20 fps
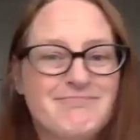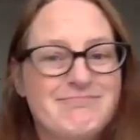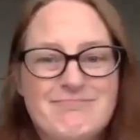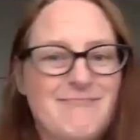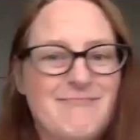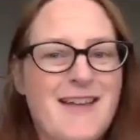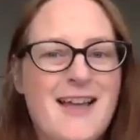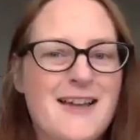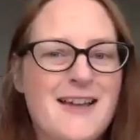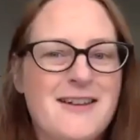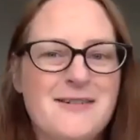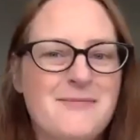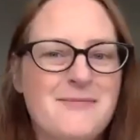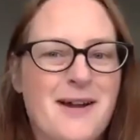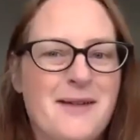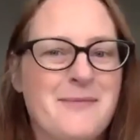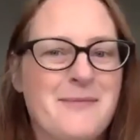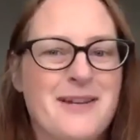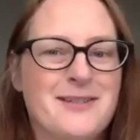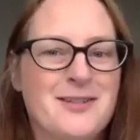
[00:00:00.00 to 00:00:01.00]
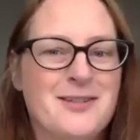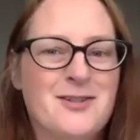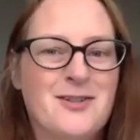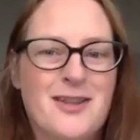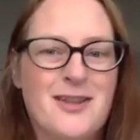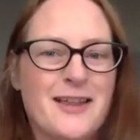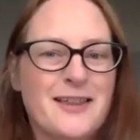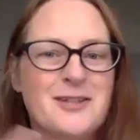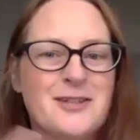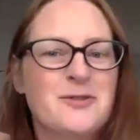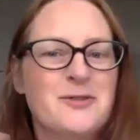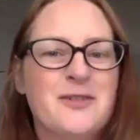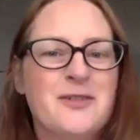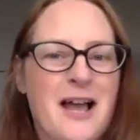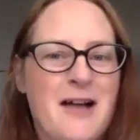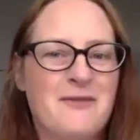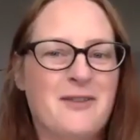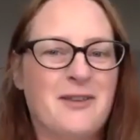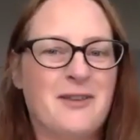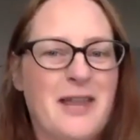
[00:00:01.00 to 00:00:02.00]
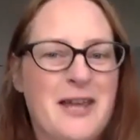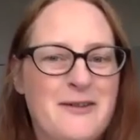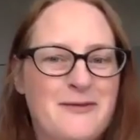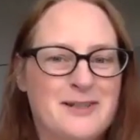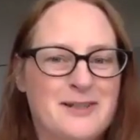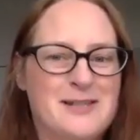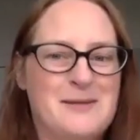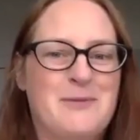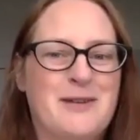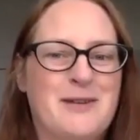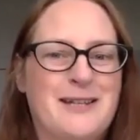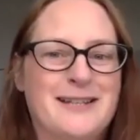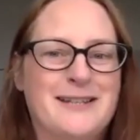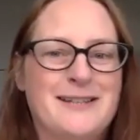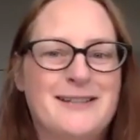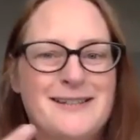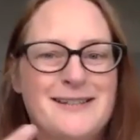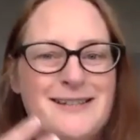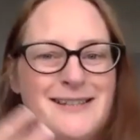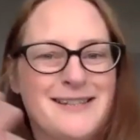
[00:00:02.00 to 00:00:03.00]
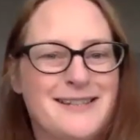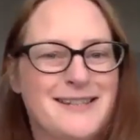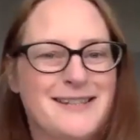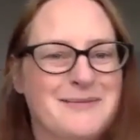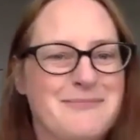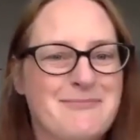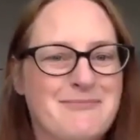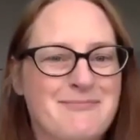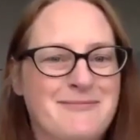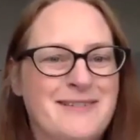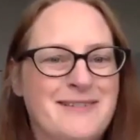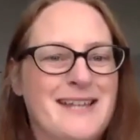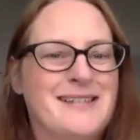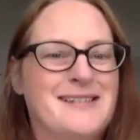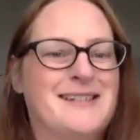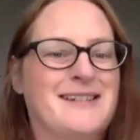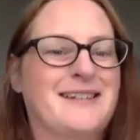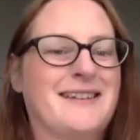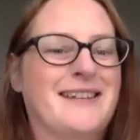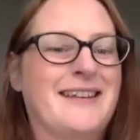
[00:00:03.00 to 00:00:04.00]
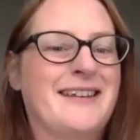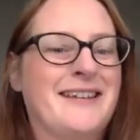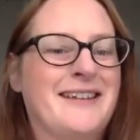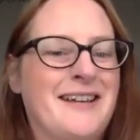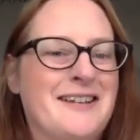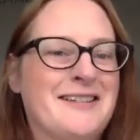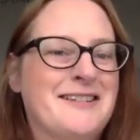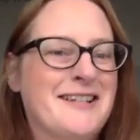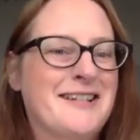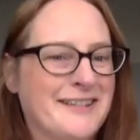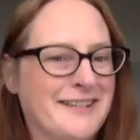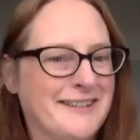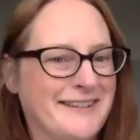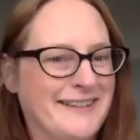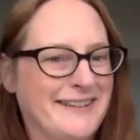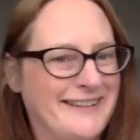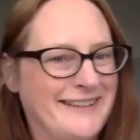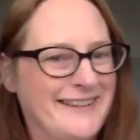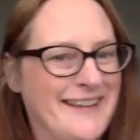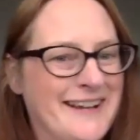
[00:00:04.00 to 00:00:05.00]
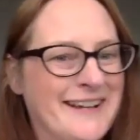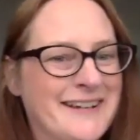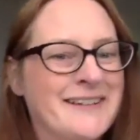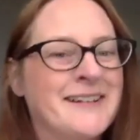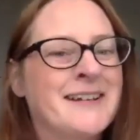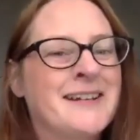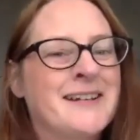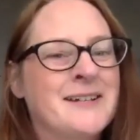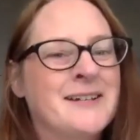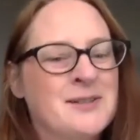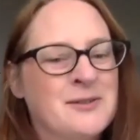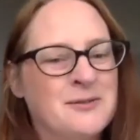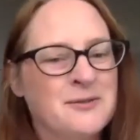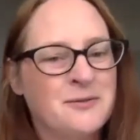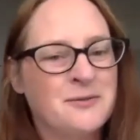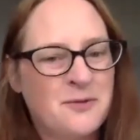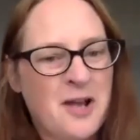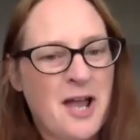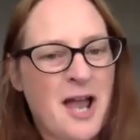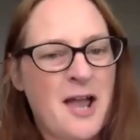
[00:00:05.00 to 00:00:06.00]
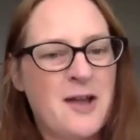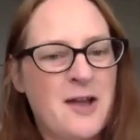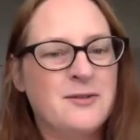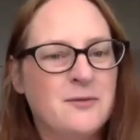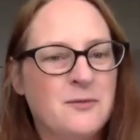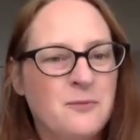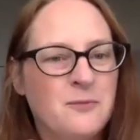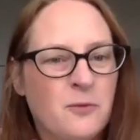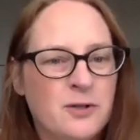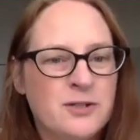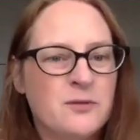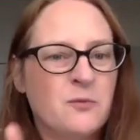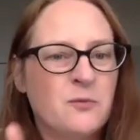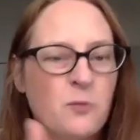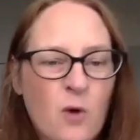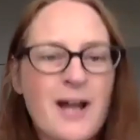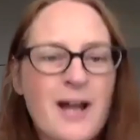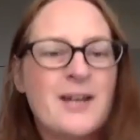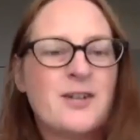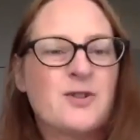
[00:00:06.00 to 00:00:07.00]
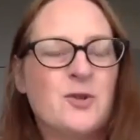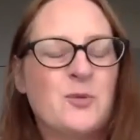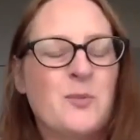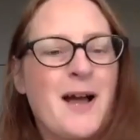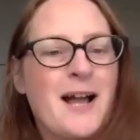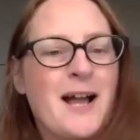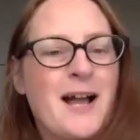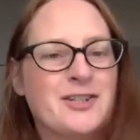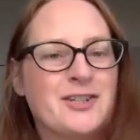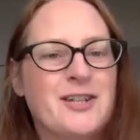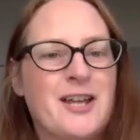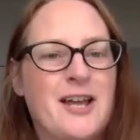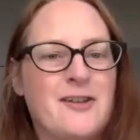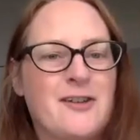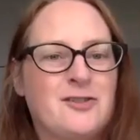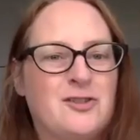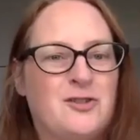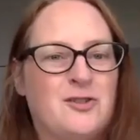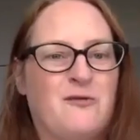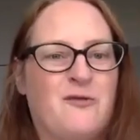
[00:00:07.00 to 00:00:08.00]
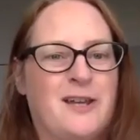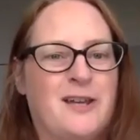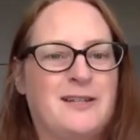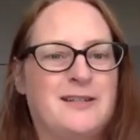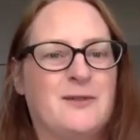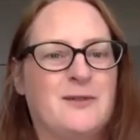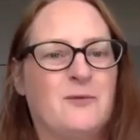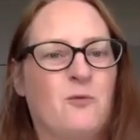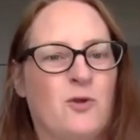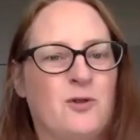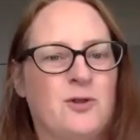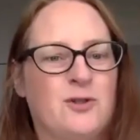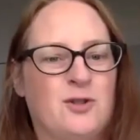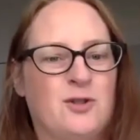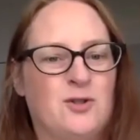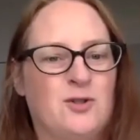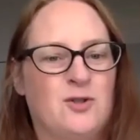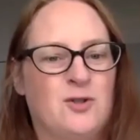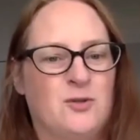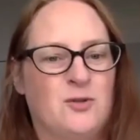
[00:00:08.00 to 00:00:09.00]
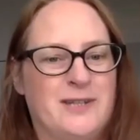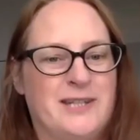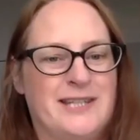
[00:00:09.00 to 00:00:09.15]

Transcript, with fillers: how am I meant to do that? They don't have the life experience to necessarily articulate that. So how, what, what is your passion? How did you find it? And what do you do when it